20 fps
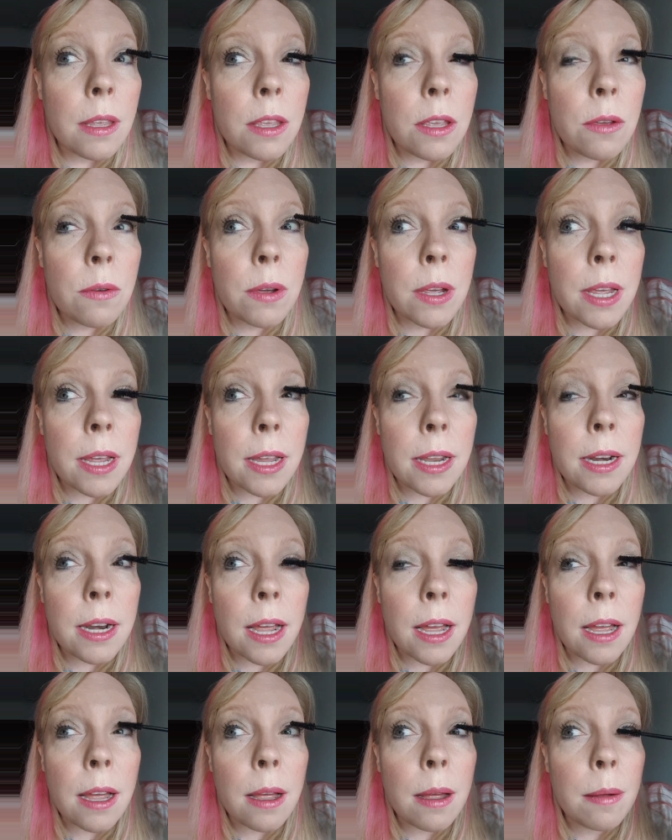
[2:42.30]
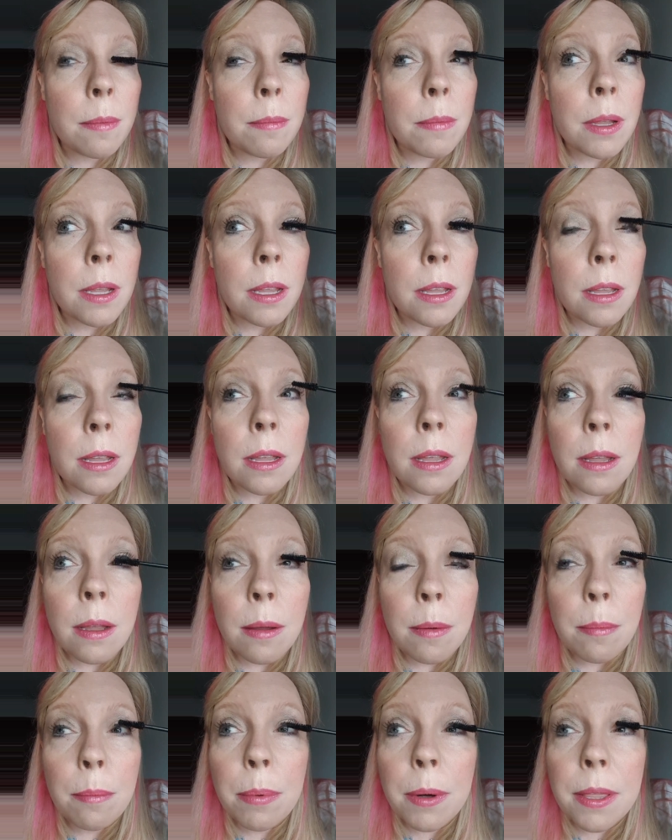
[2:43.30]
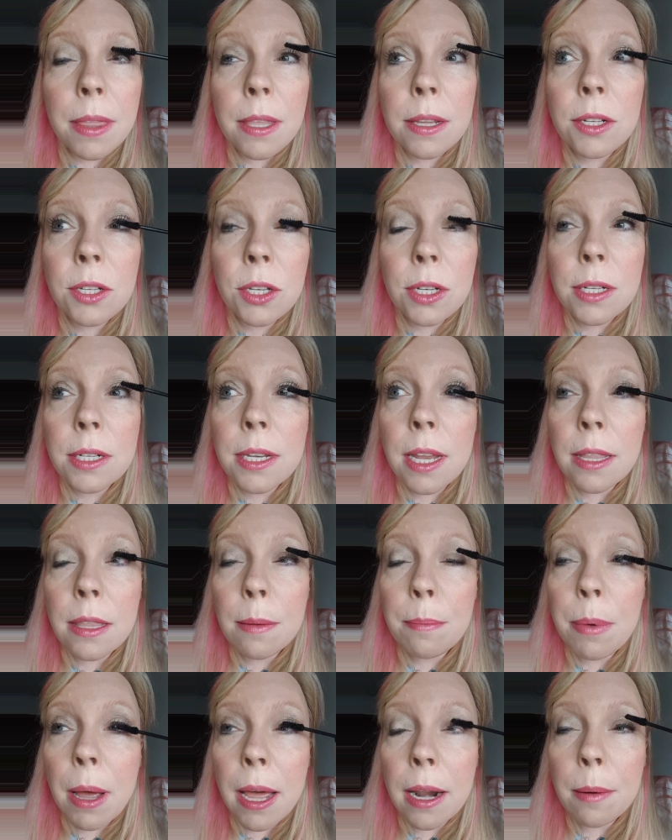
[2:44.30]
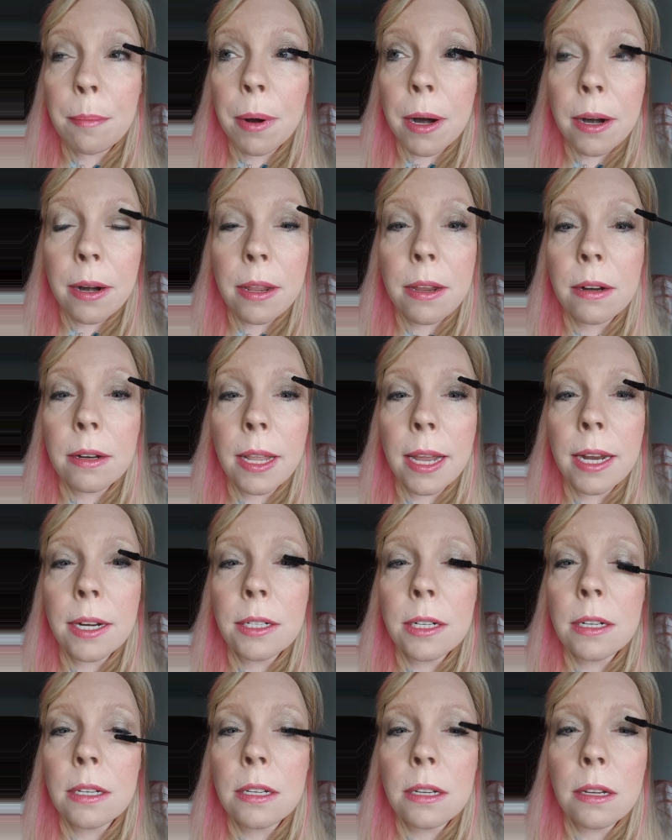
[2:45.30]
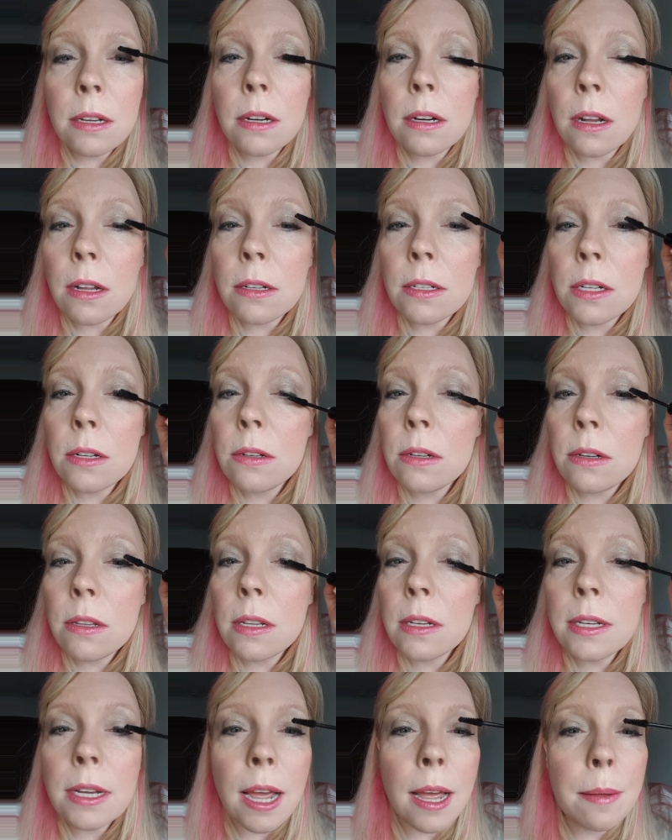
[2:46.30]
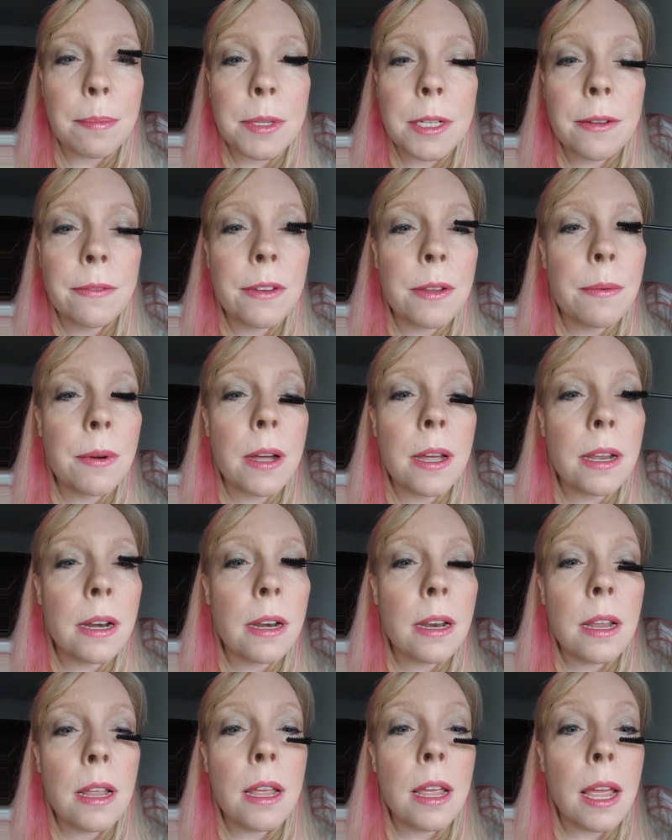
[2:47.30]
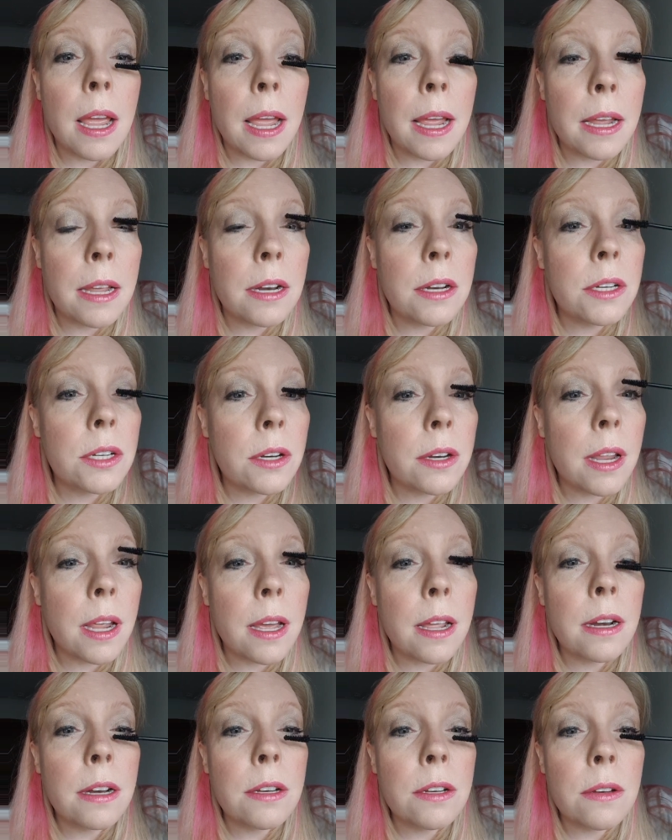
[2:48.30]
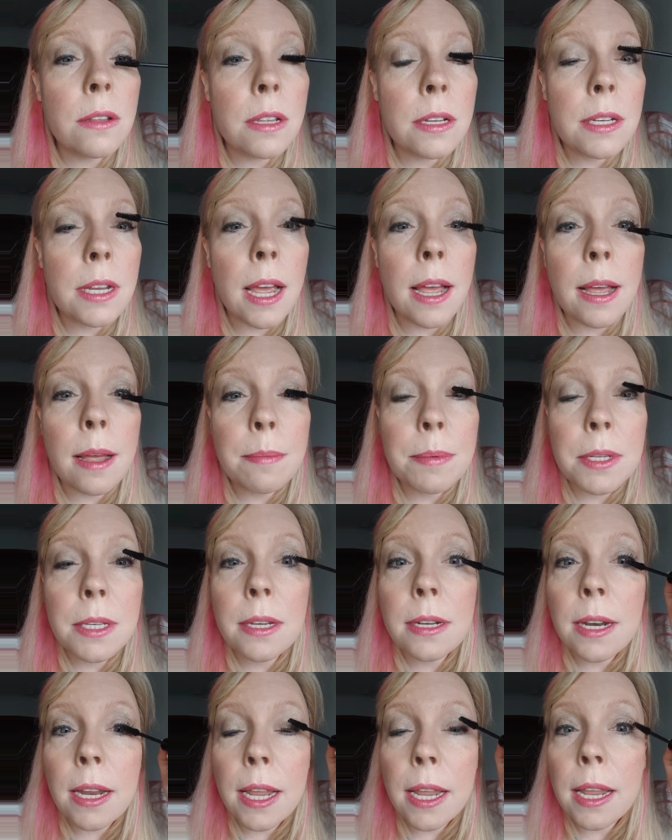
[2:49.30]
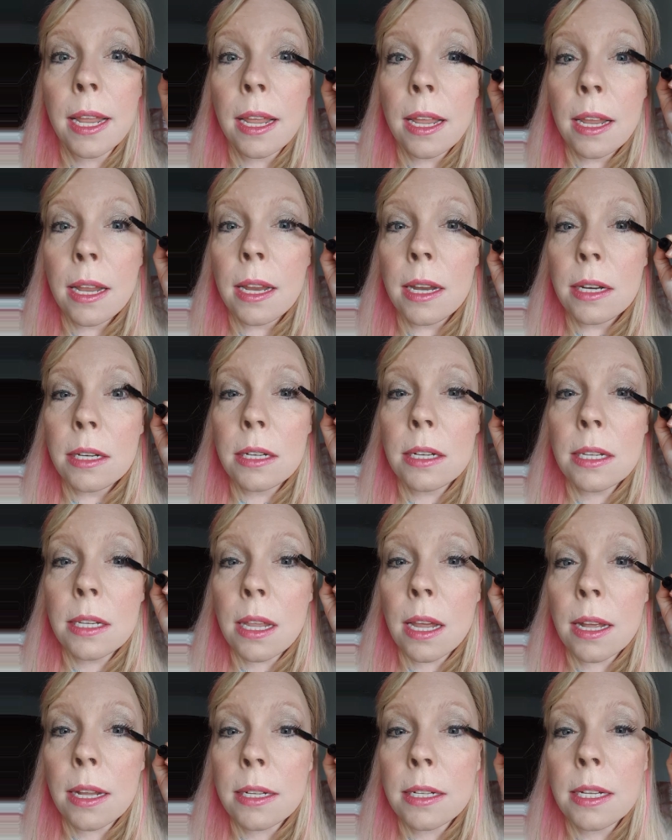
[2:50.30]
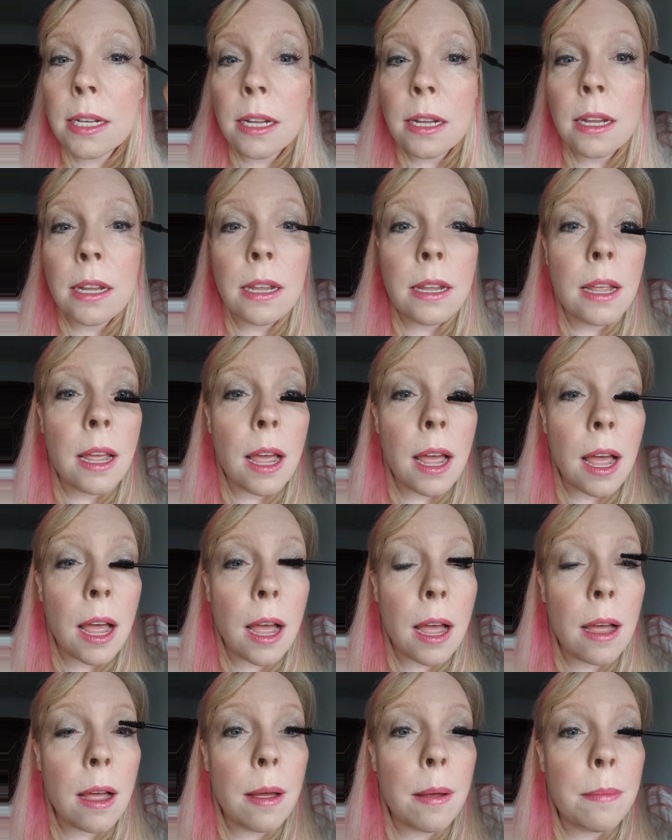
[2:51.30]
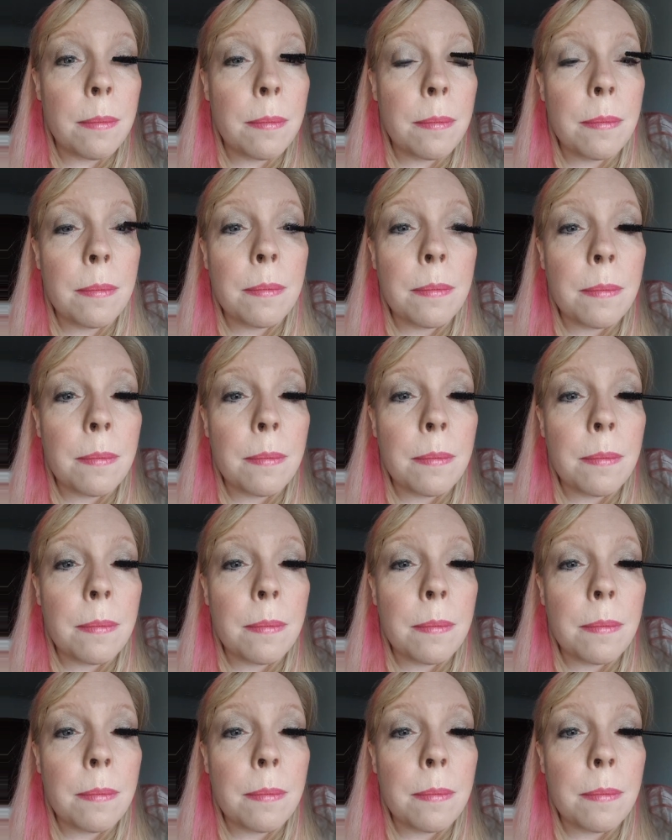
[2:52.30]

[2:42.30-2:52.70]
you can put this just on the bottom part of your lashes. You can also do the tops if you want. I'm going to show you how to do the tops today just because I